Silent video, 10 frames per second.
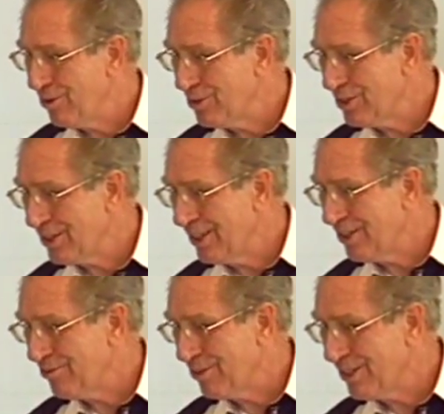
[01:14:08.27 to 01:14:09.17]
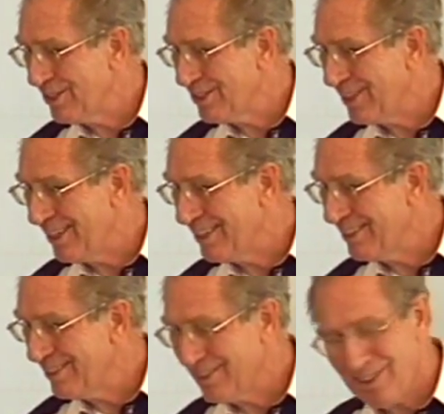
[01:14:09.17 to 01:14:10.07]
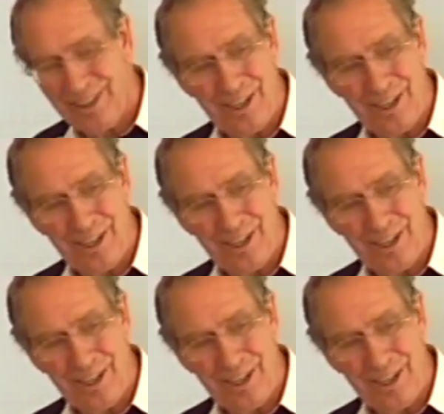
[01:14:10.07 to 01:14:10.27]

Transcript: what is that? The gospel